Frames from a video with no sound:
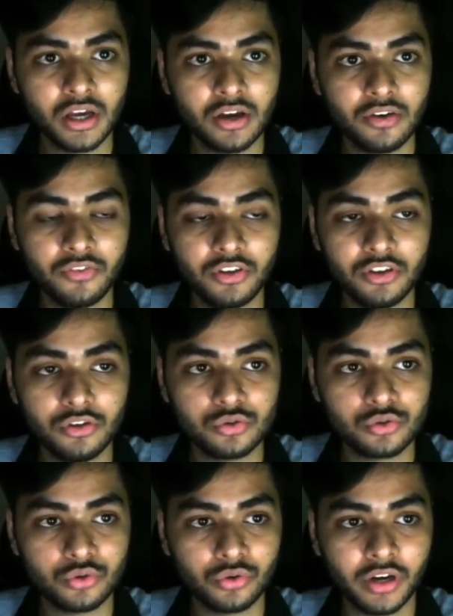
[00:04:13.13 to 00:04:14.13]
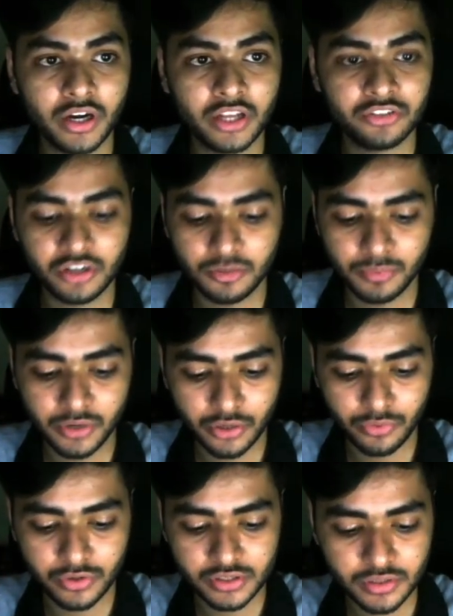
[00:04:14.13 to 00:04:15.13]
we used to create HTTP
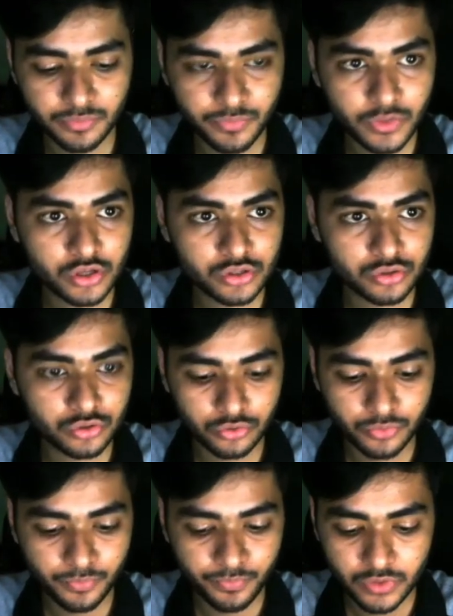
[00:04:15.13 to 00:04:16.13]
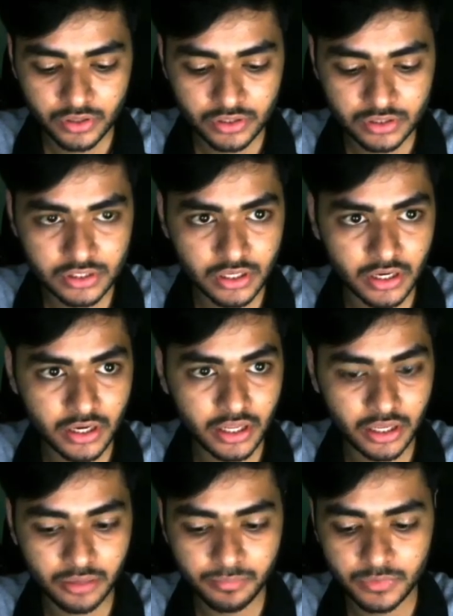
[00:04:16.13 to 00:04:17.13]
request. So say
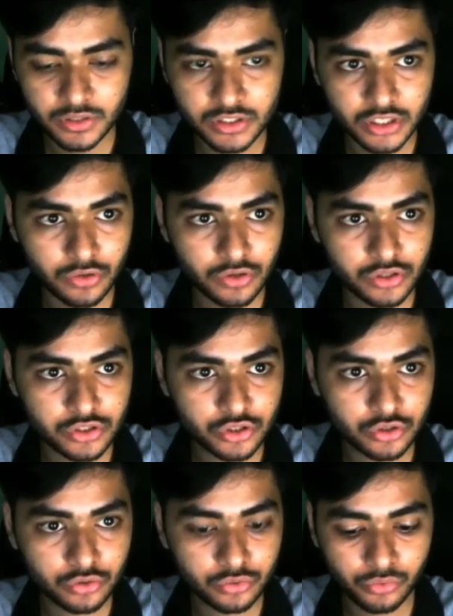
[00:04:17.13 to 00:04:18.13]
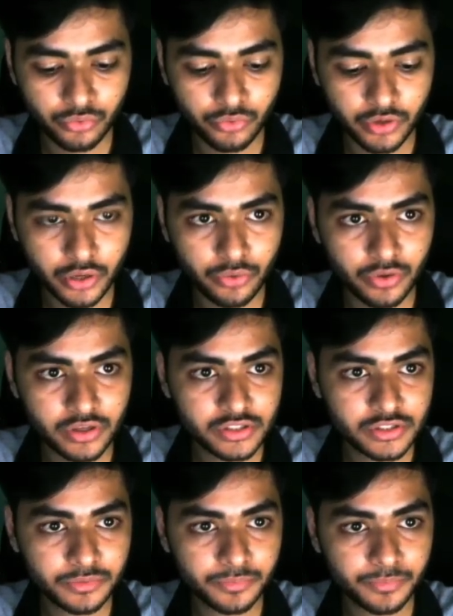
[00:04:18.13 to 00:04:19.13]
name is equals to request